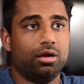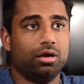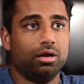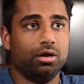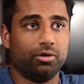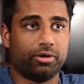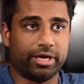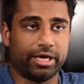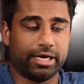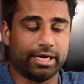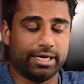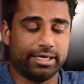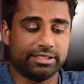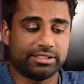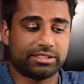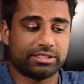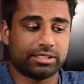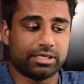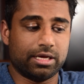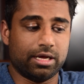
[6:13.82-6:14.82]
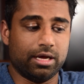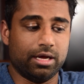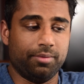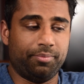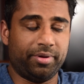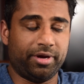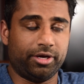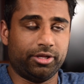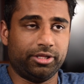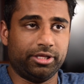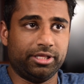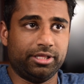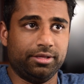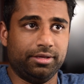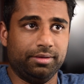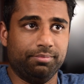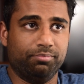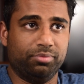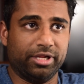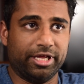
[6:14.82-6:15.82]
Okay guys, apparently
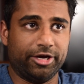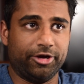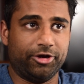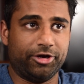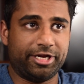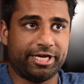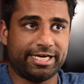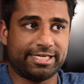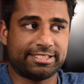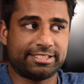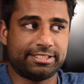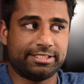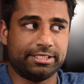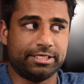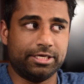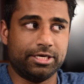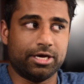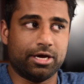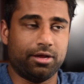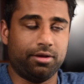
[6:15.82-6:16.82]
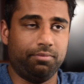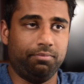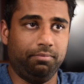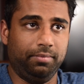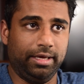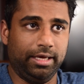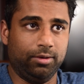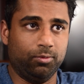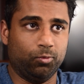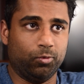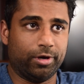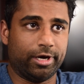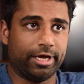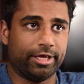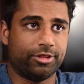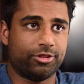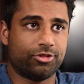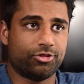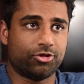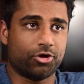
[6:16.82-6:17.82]
the blender test did not mean what I
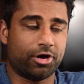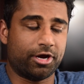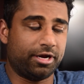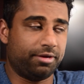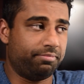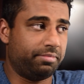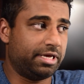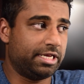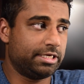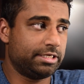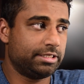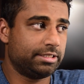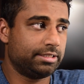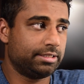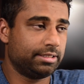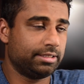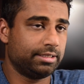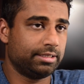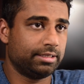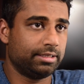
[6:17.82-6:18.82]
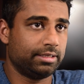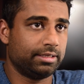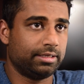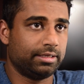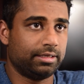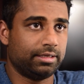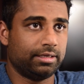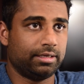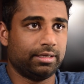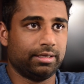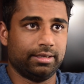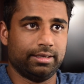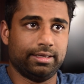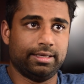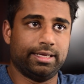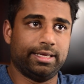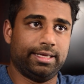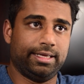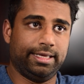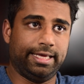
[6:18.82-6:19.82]
thought it meant.
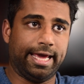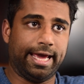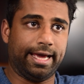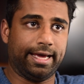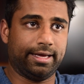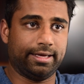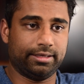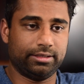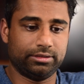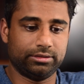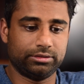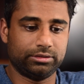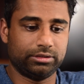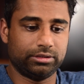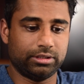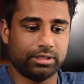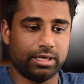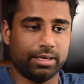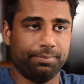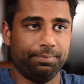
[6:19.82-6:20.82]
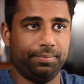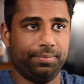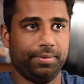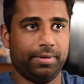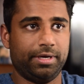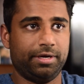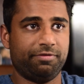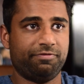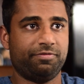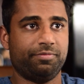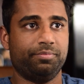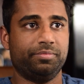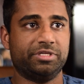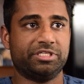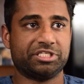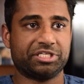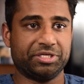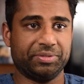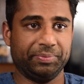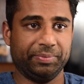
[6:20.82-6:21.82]
Yeah, a bit of a
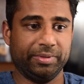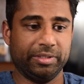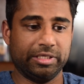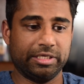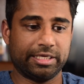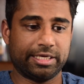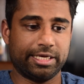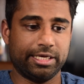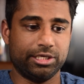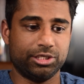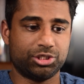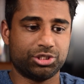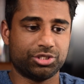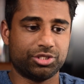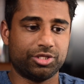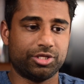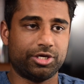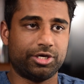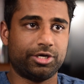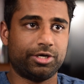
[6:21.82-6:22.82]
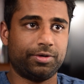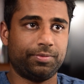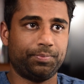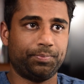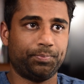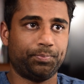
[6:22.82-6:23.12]
miscommunication there.